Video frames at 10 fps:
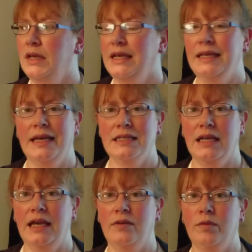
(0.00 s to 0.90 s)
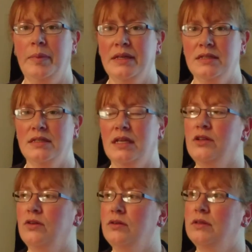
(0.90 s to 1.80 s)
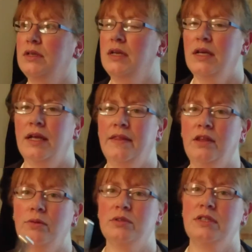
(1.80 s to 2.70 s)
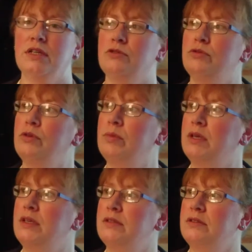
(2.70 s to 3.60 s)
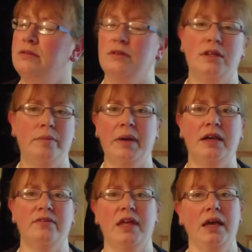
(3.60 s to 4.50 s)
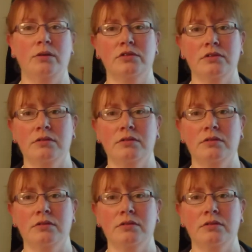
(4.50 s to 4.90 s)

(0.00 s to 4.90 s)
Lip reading: yet I have a better signal in the upstairs room that is at the back of the house.